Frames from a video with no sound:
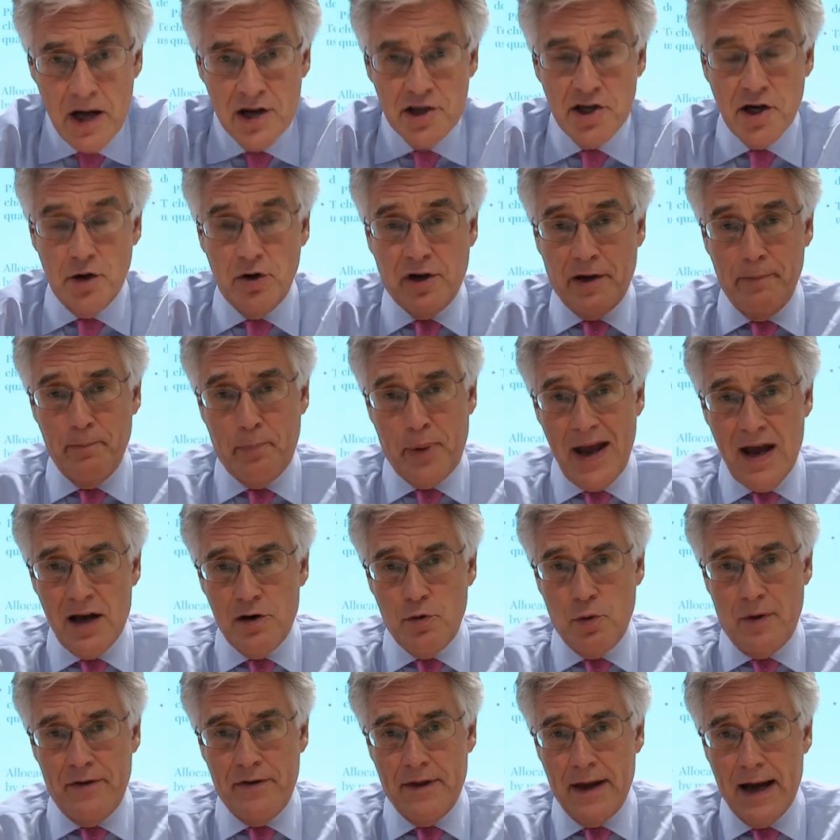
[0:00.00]
So
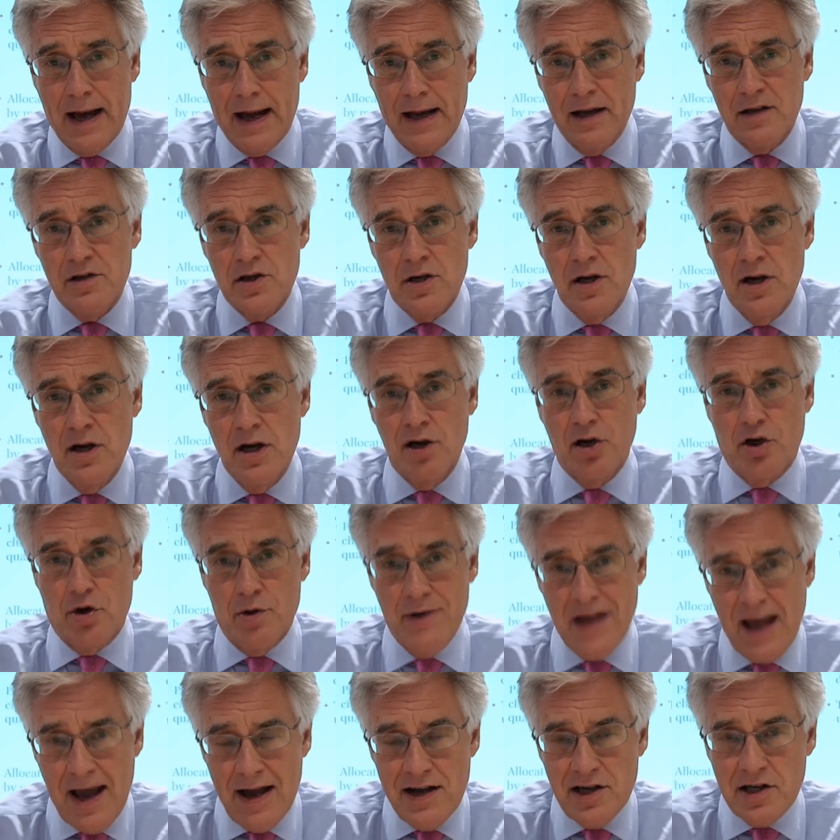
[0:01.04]
compared with that,
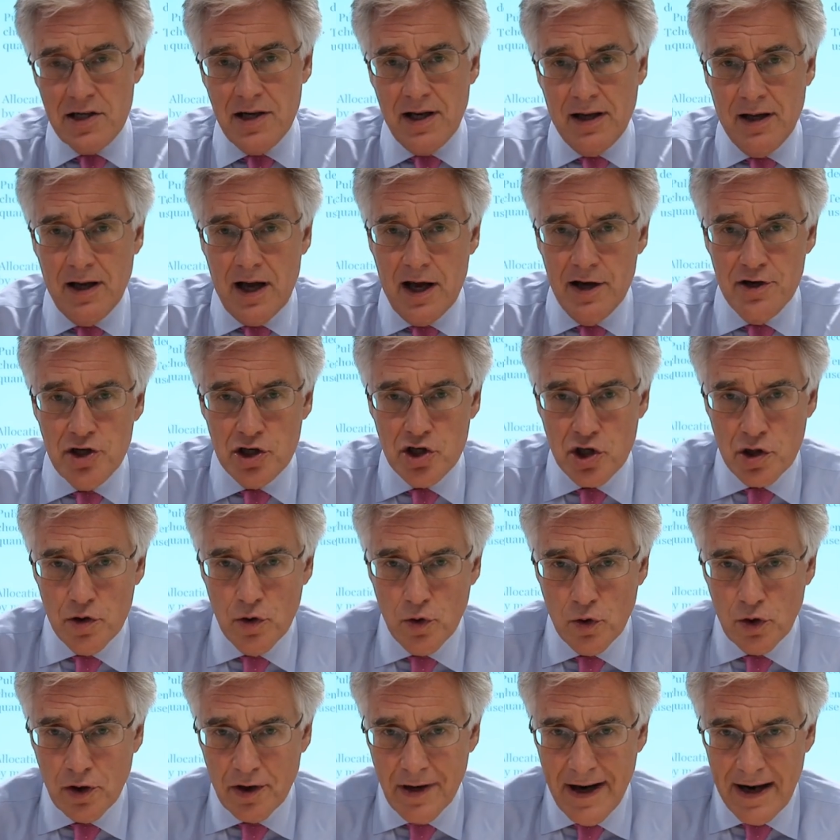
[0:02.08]
creating
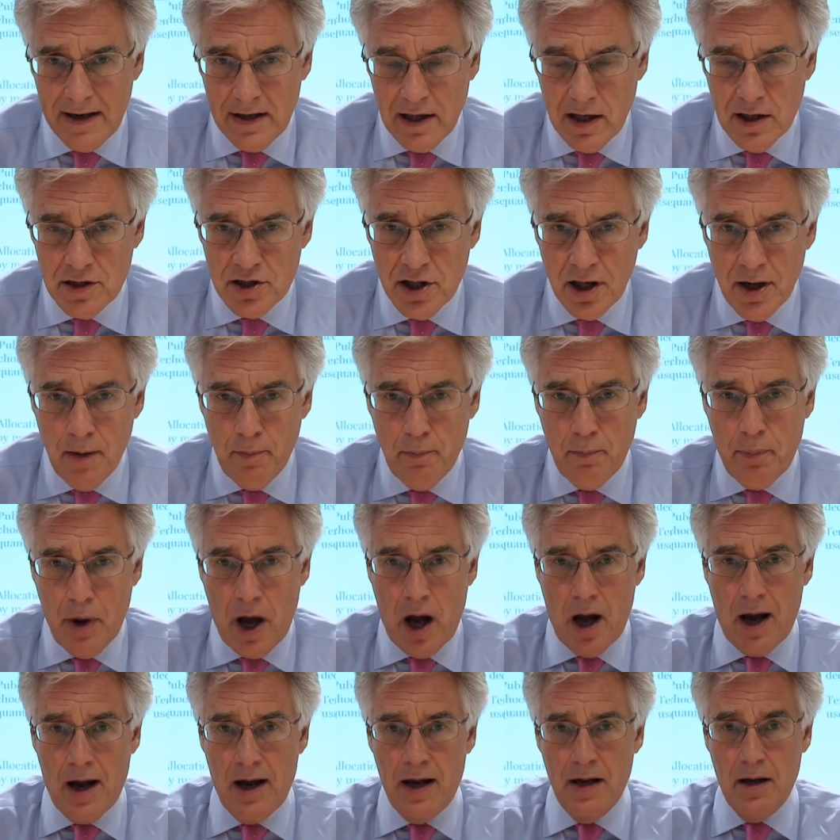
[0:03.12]
additional credit
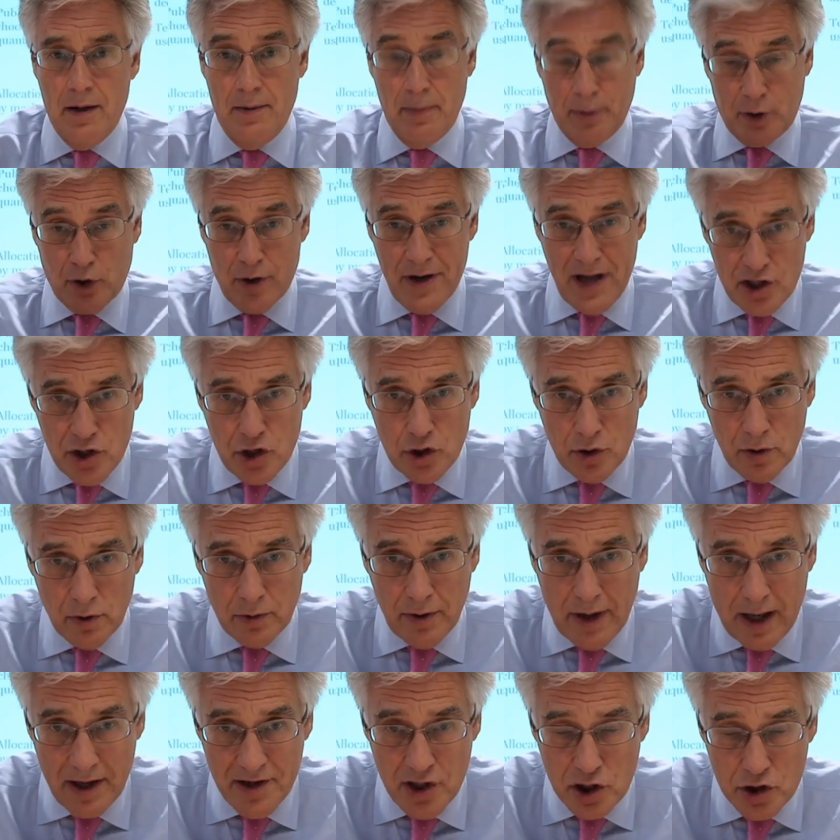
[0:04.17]
by
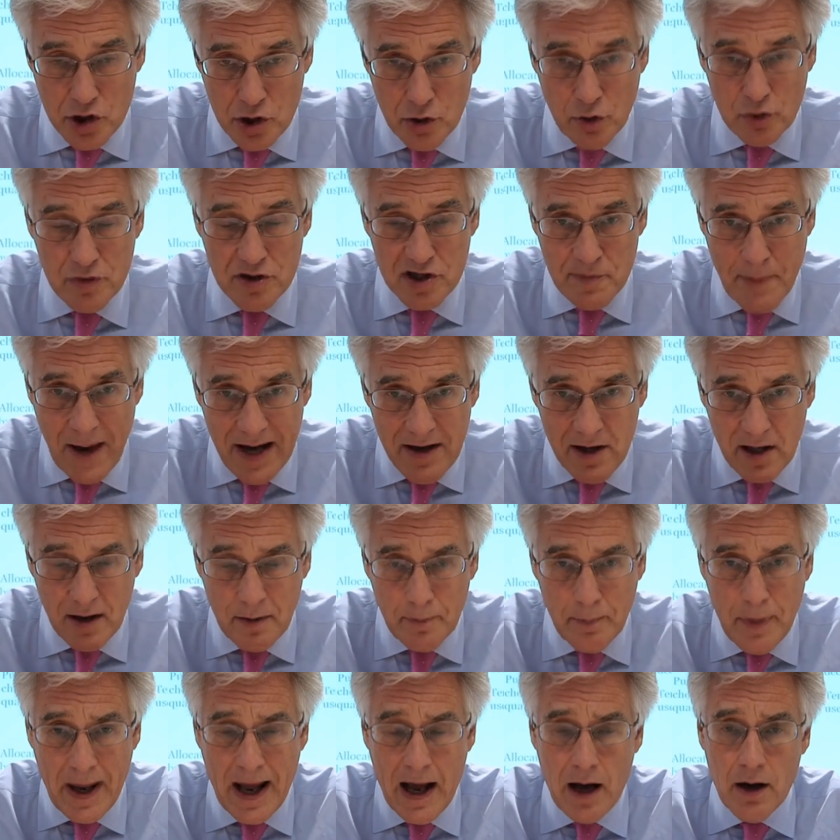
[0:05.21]
additional
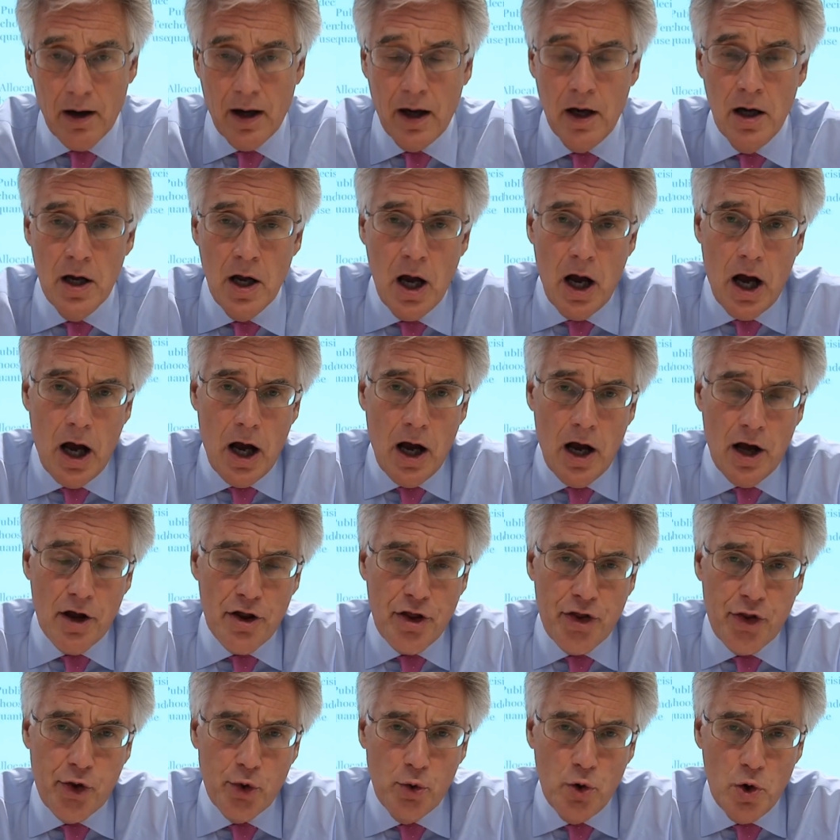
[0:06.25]
spending power
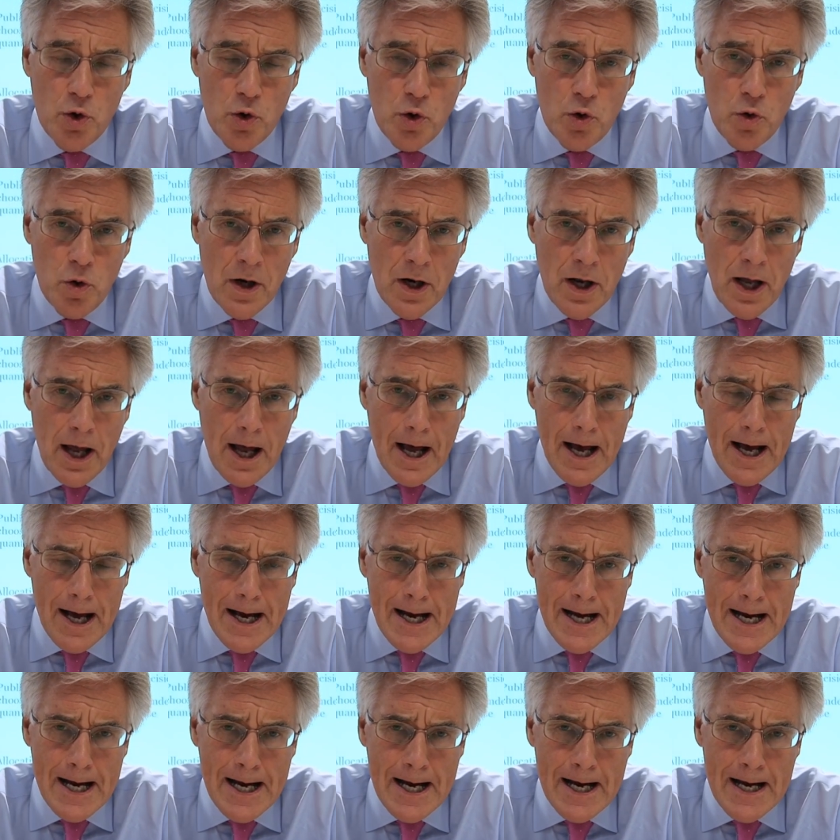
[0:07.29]
through
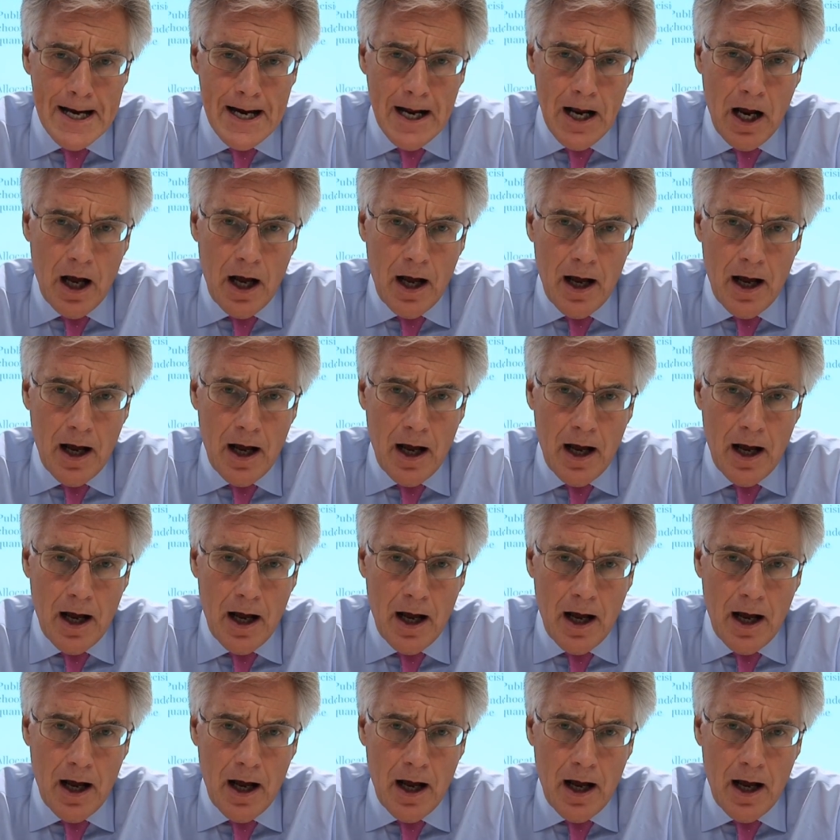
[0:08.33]
a